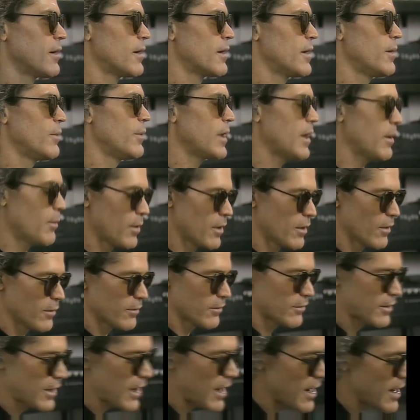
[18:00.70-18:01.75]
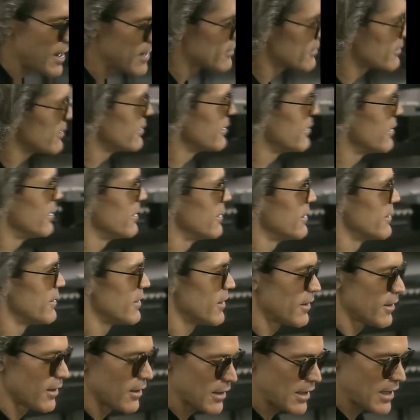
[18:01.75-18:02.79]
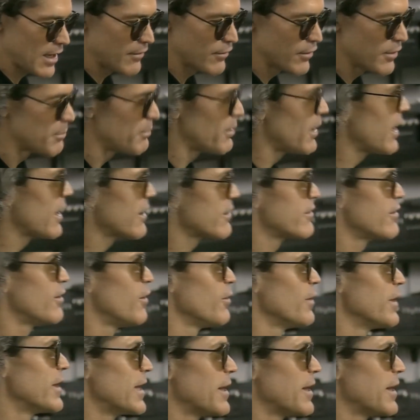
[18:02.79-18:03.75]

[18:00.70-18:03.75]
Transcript: Can we get one of those guys in the in the little covered box holding